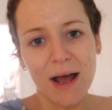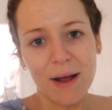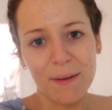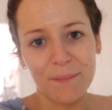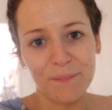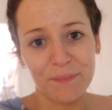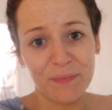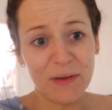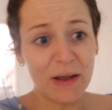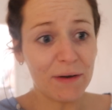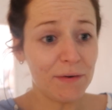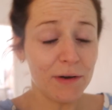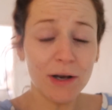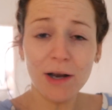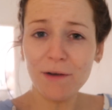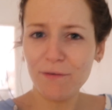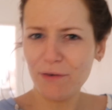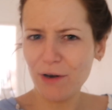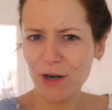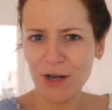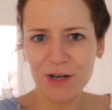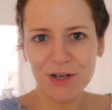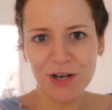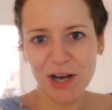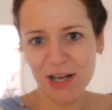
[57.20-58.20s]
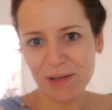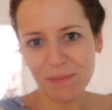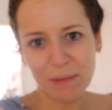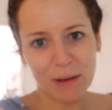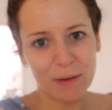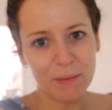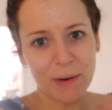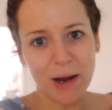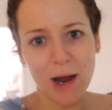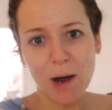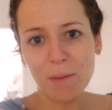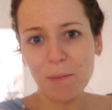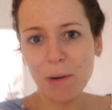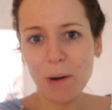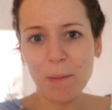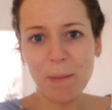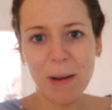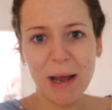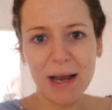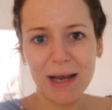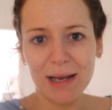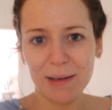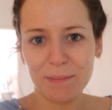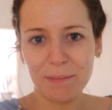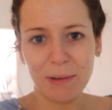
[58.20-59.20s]
Um, if you don't follow Jess, by the way, I'll pop
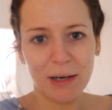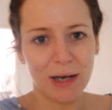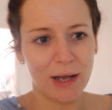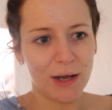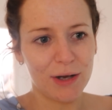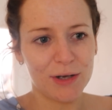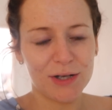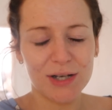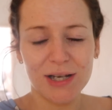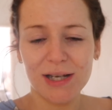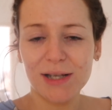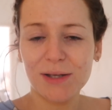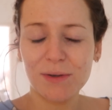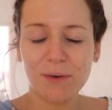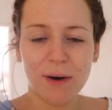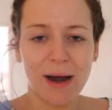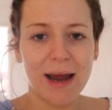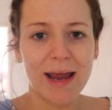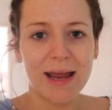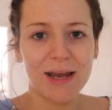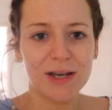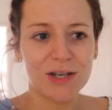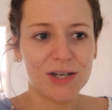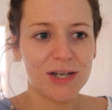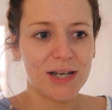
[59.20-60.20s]
her link below. She's great.